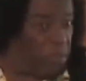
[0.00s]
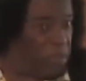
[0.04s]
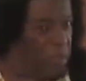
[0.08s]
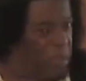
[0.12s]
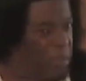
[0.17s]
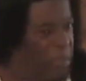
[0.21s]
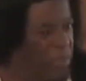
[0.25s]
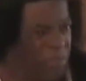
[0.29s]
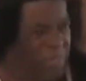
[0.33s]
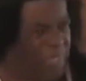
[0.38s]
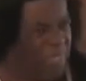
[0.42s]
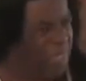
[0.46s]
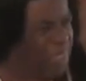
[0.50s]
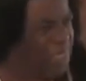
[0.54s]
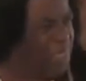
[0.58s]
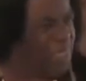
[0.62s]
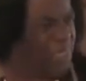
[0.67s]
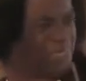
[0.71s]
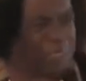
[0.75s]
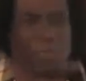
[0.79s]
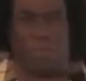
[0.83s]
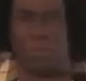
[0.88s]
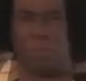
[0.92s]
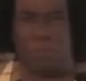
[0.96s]
And what
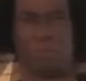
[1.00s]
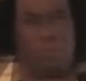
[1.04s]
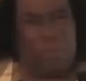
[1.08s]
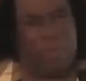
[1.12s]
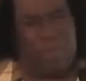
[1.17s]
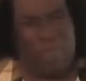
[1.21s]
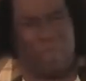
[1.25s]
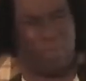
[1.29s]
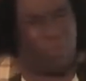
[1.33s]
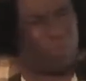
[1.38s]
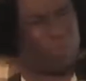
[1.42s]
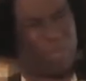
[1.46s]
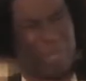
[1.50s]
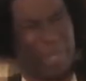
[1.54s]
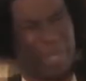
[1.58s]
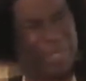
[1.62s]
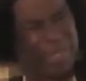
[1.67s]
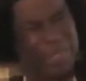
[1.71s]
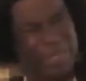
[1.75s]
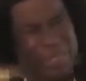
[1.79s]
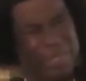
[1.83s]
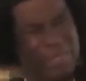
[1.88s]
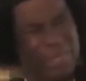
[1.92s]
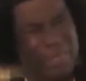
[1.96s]
the?
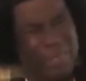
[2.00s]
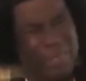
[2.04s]
What?